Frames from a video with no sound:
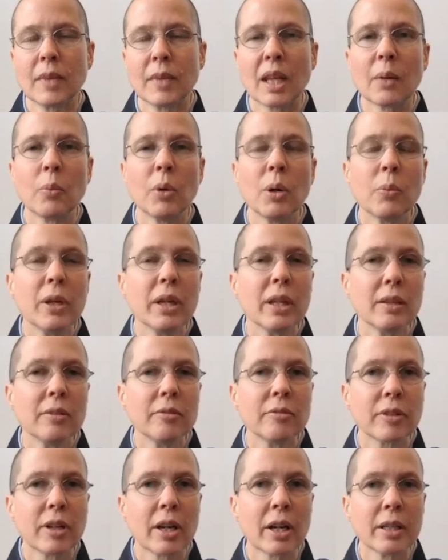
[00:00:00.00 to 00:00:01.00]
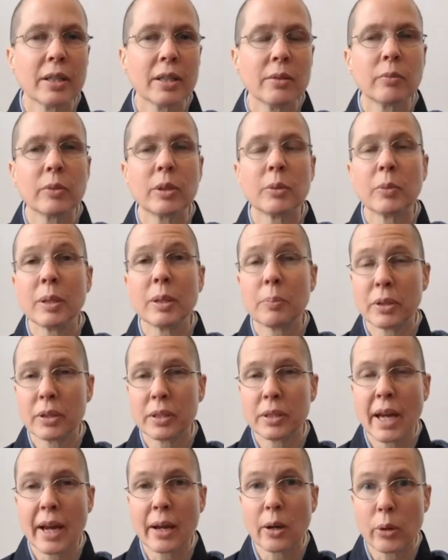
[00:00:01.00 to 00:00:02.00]
And what we can find when we
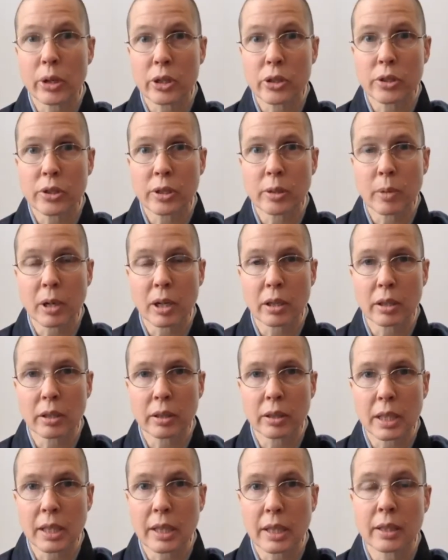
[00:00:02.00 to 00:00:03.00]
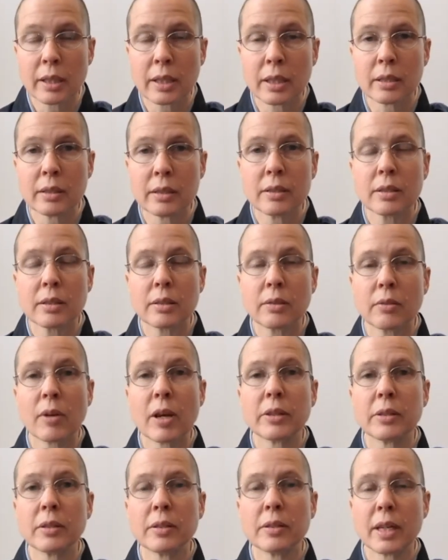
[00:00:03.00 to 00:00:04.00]
put that question mark on the end,
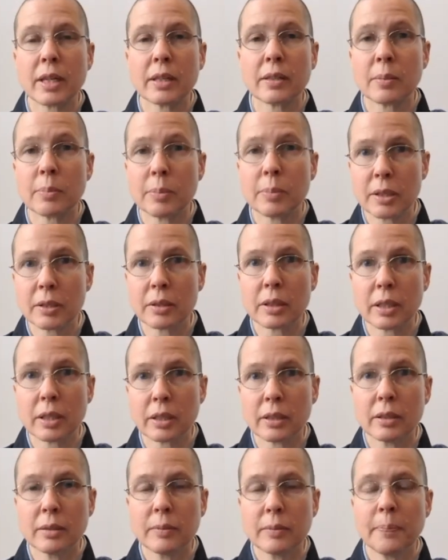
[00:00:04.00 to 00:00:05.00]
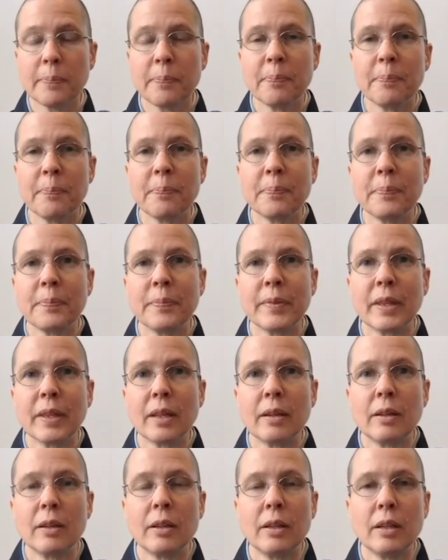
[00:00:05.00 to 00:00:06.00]
rather than the period,
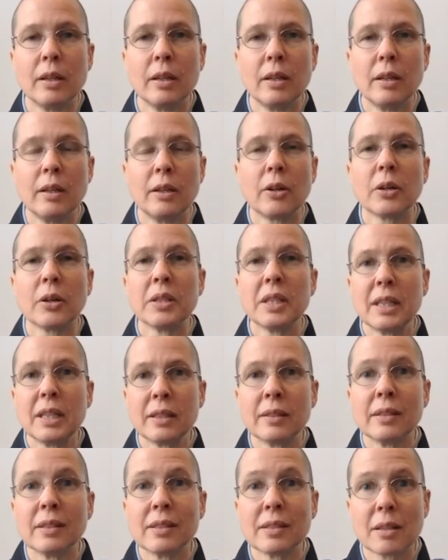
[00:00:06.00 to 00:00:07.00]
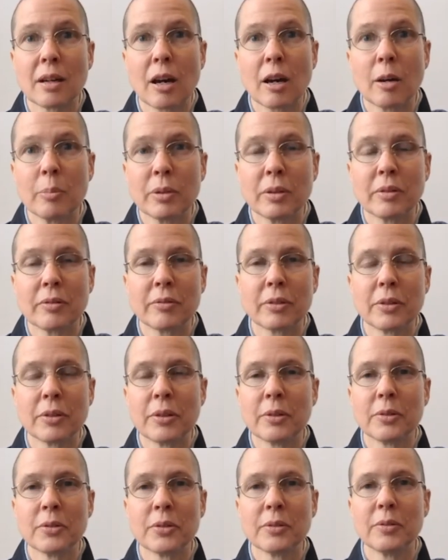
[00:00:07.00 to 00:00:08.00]
or the end stop for
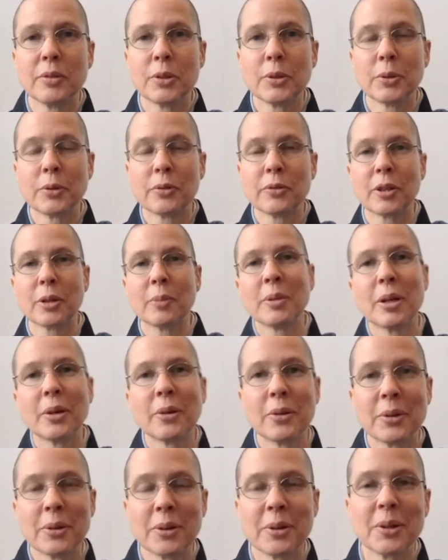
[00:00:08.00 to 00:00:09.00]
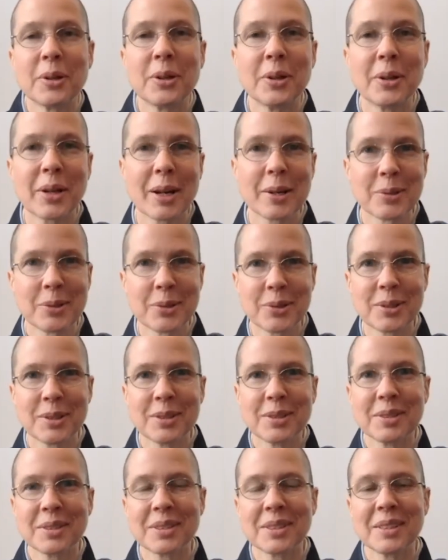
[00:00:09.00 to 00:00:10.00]
those of you from other
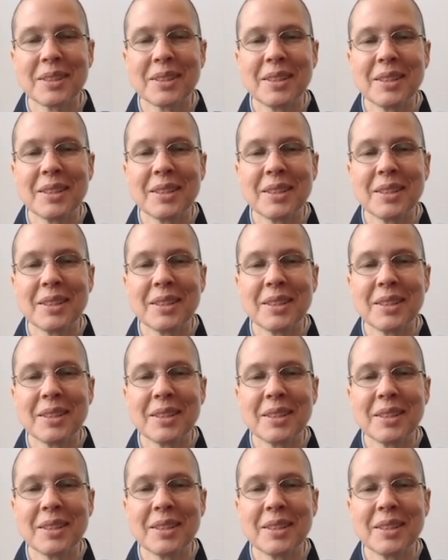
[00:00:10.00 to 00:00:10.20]
countries,